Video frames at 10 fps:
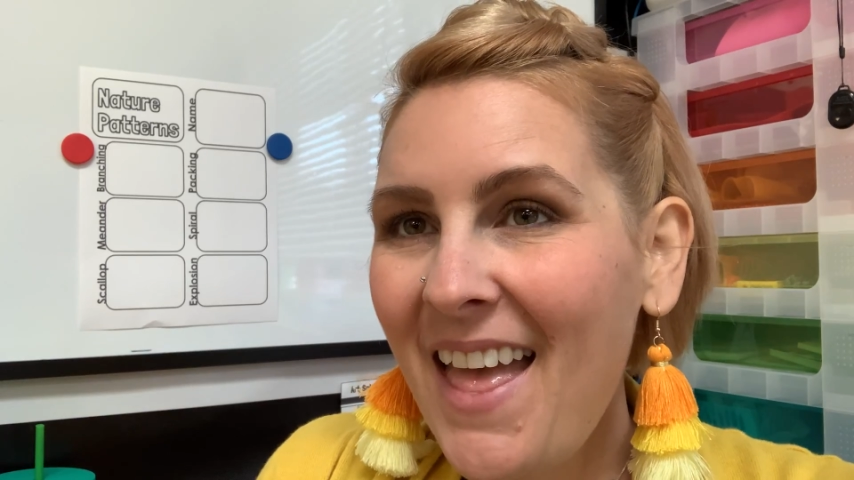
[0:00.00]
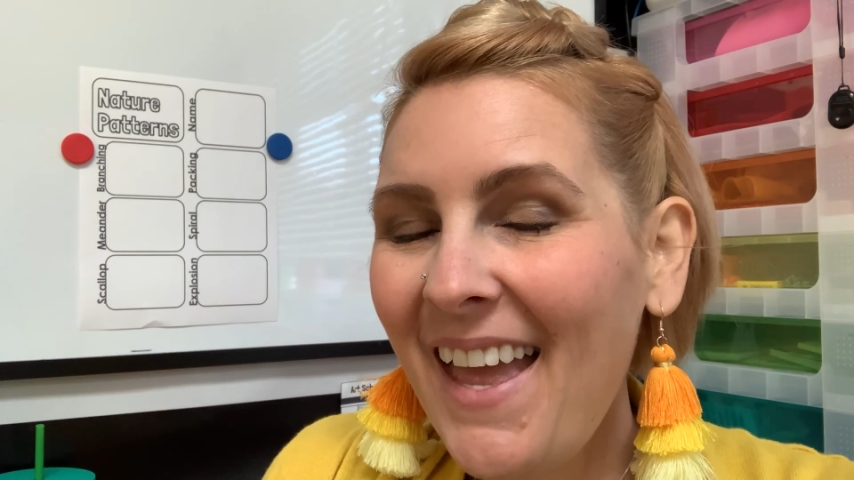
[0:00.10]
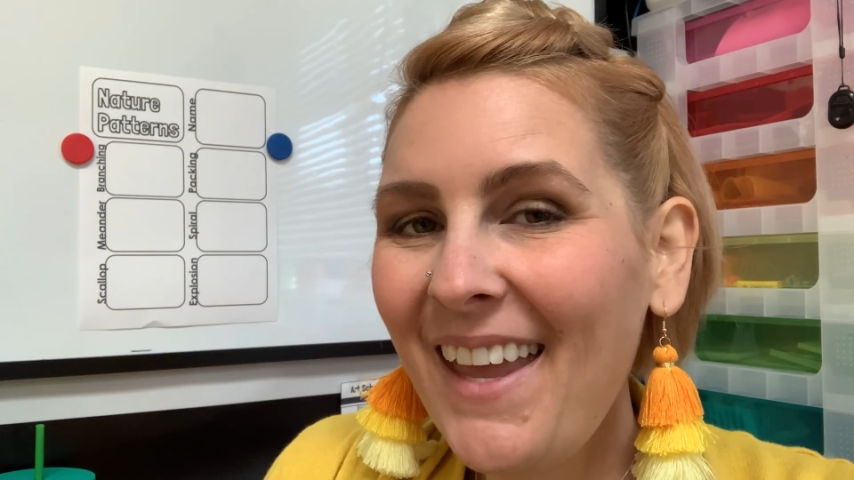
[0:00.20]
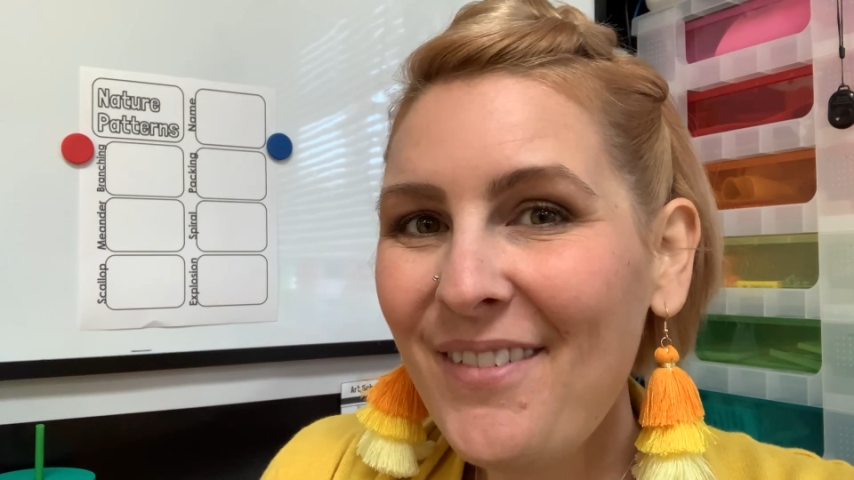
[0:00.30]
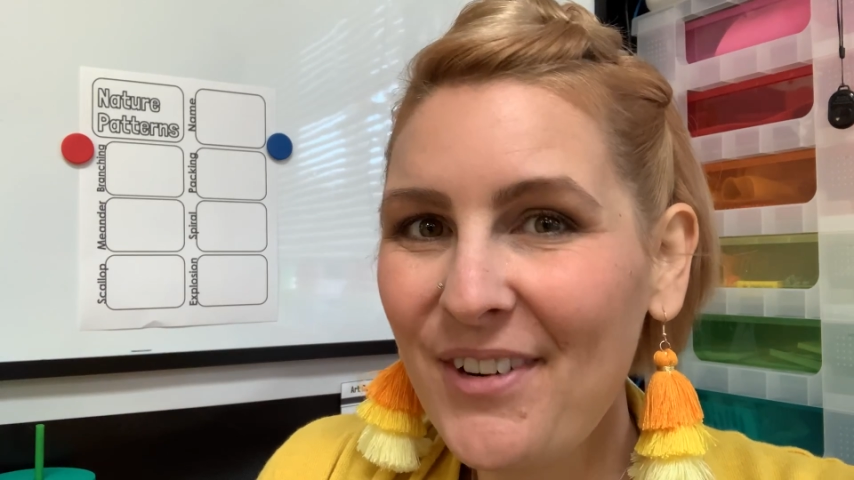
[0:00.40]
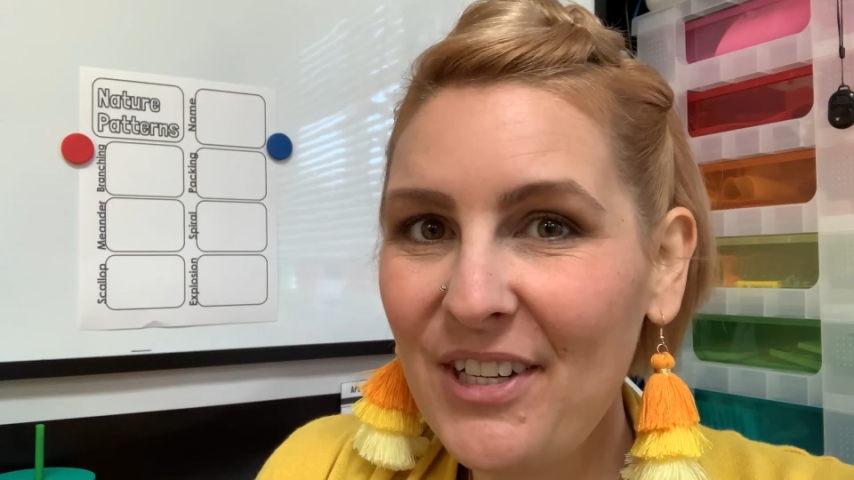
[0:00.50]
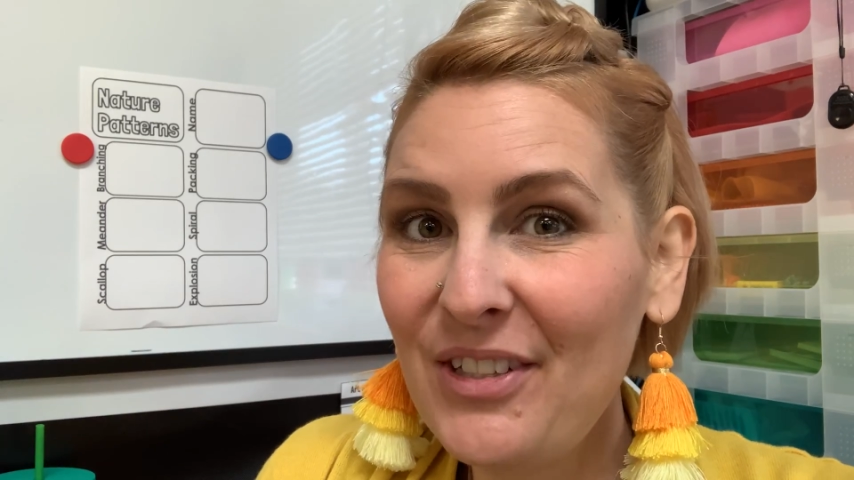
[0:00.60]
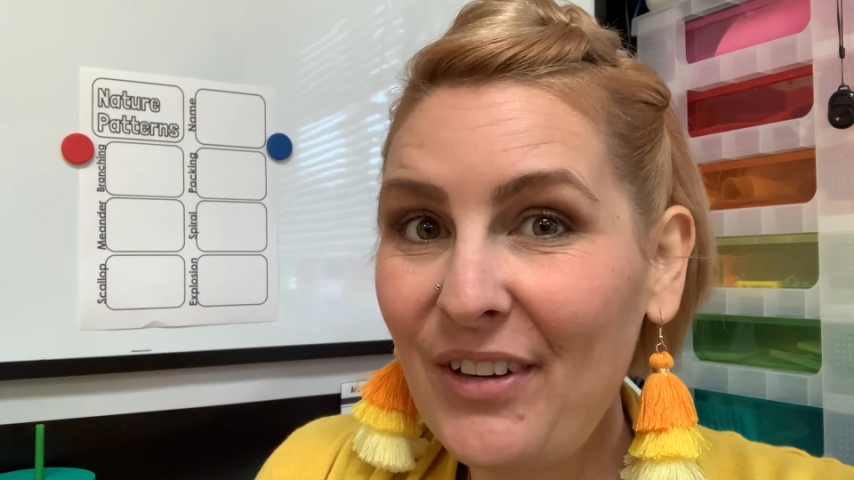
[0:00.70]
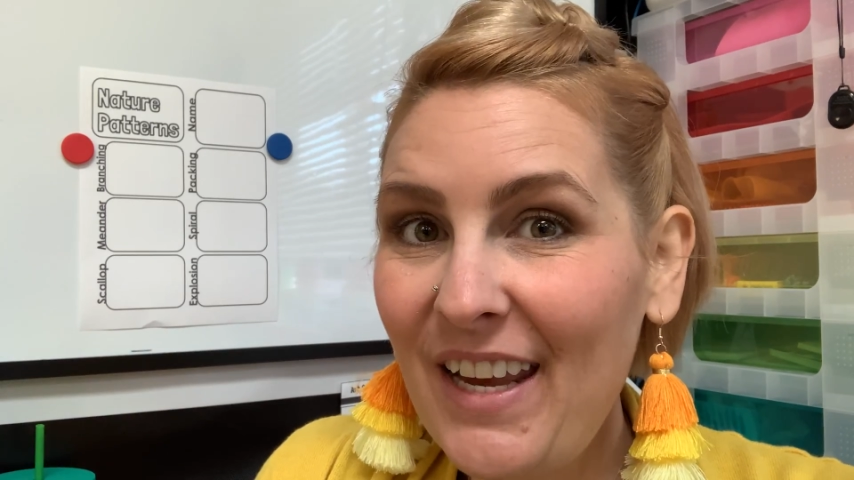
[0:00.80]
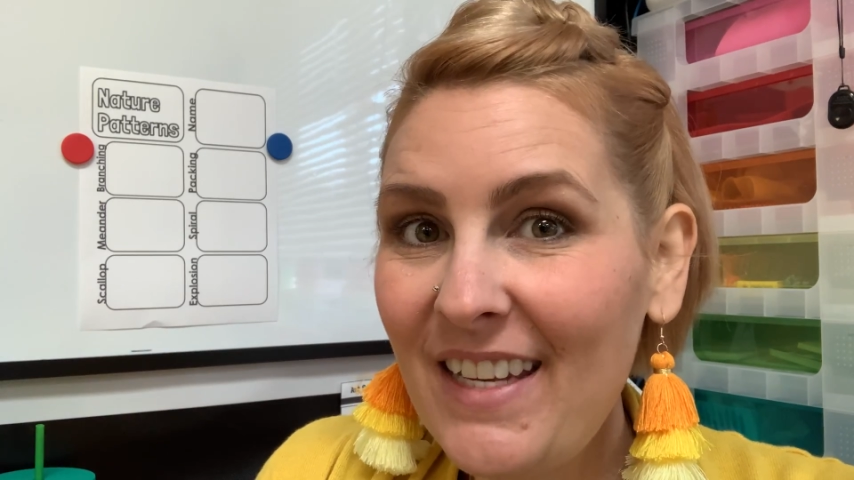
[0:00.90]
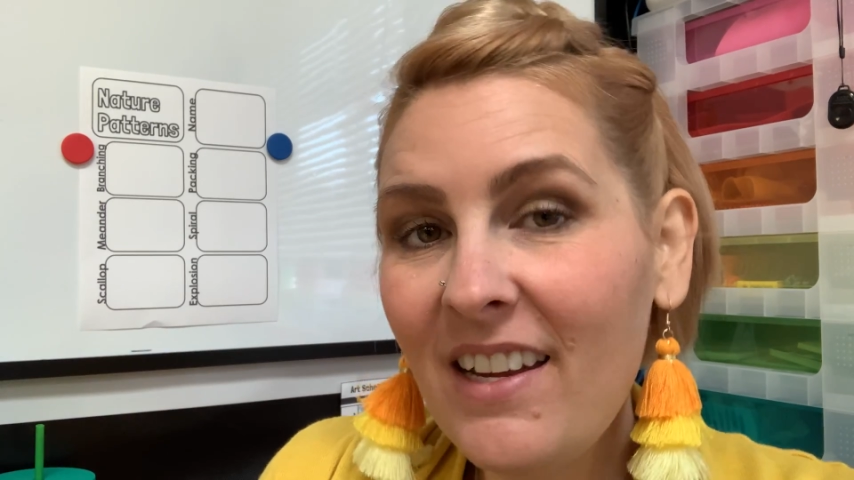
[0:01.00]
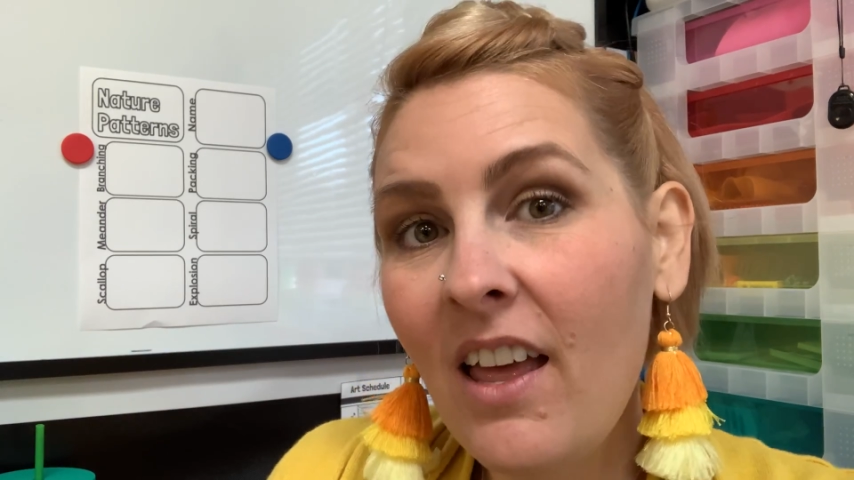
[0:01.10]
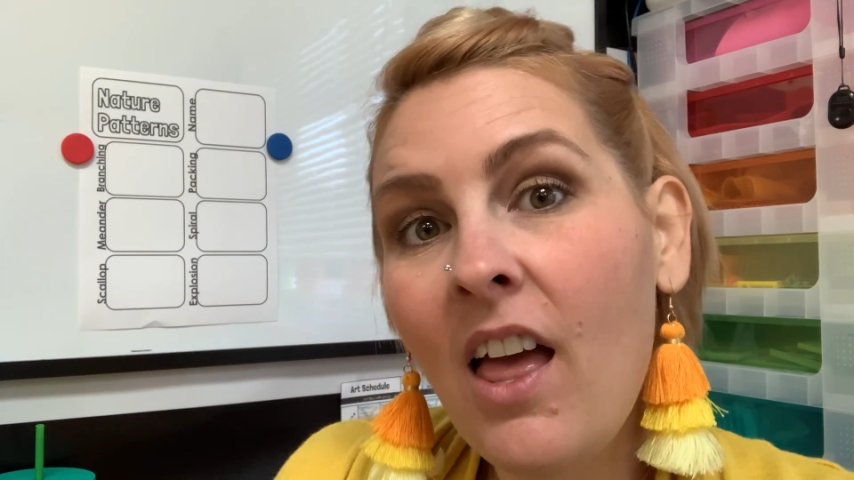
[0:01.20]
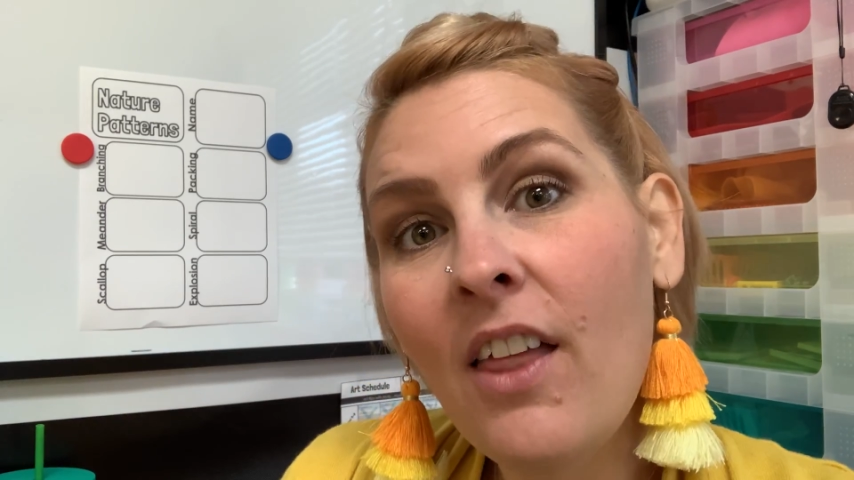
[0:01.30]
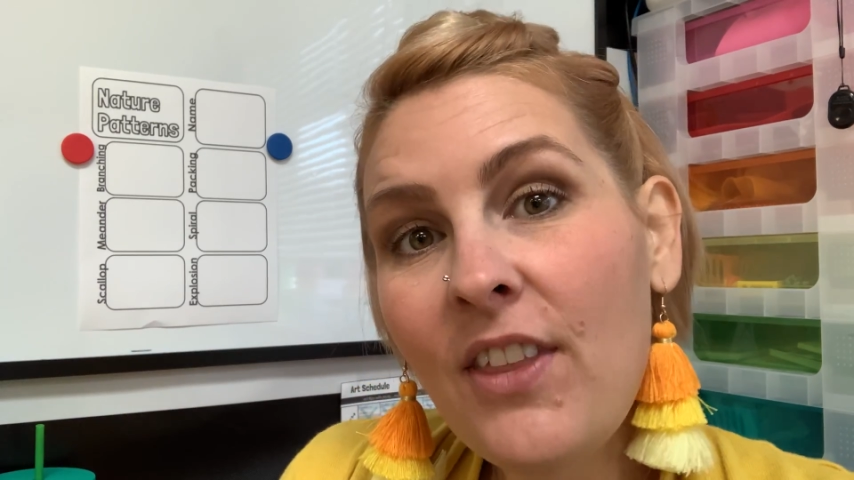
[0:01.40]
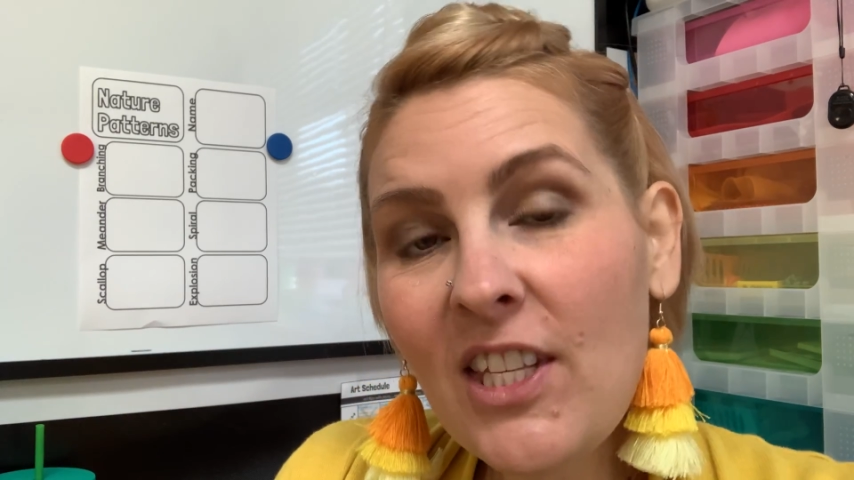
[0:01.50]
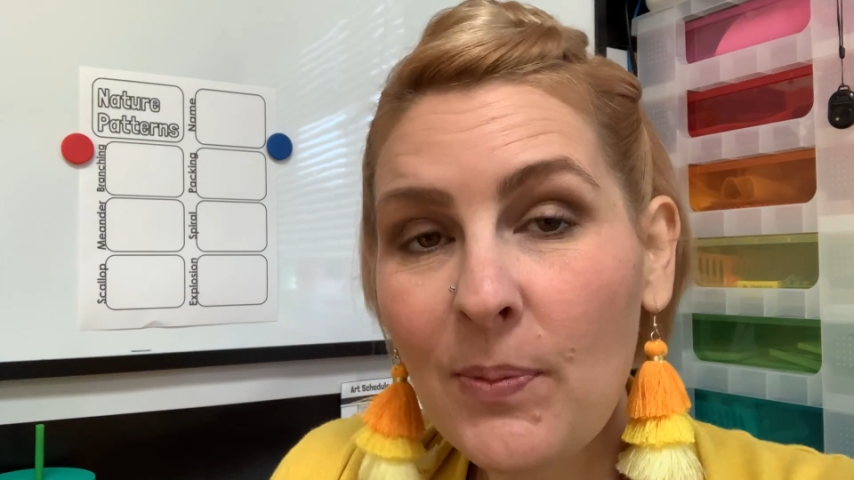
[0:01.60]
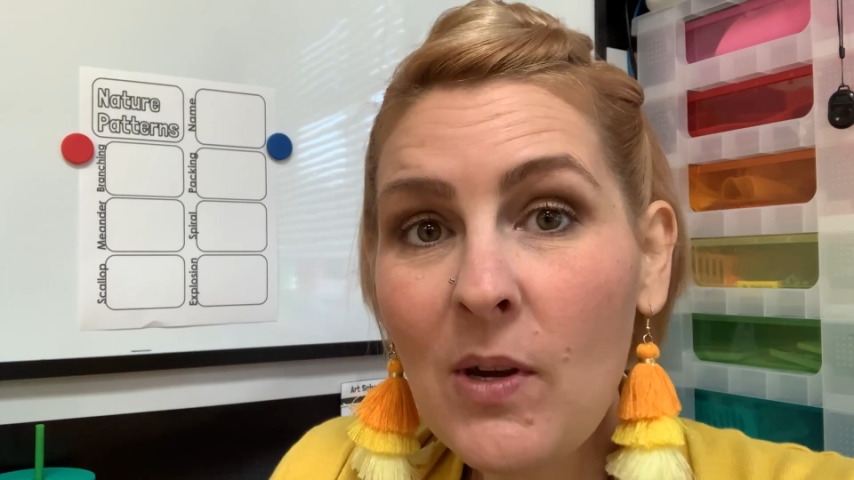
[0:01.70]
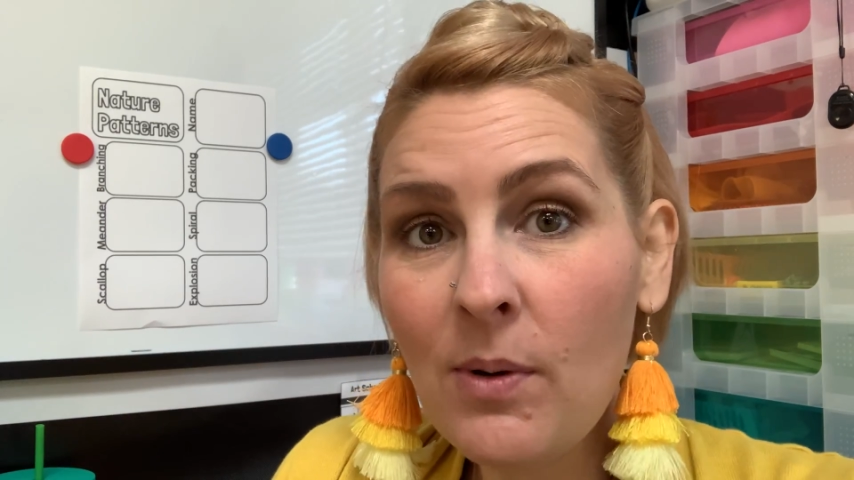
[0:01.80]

Hey first grade, this week we're